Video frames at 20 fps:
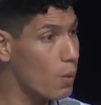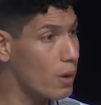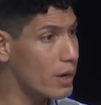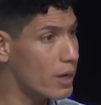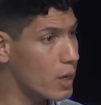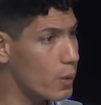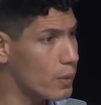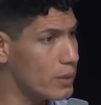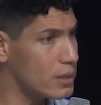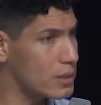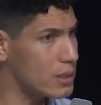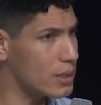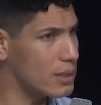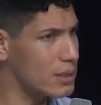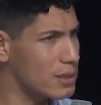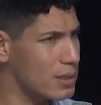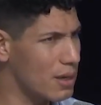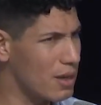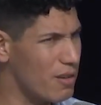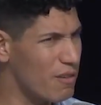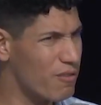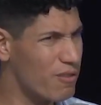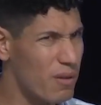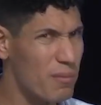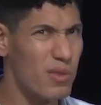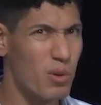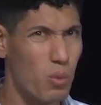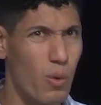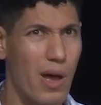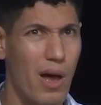What a coincidence, huh? From
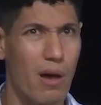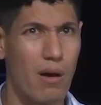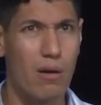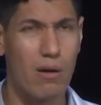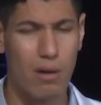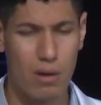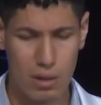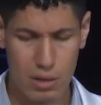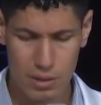the well.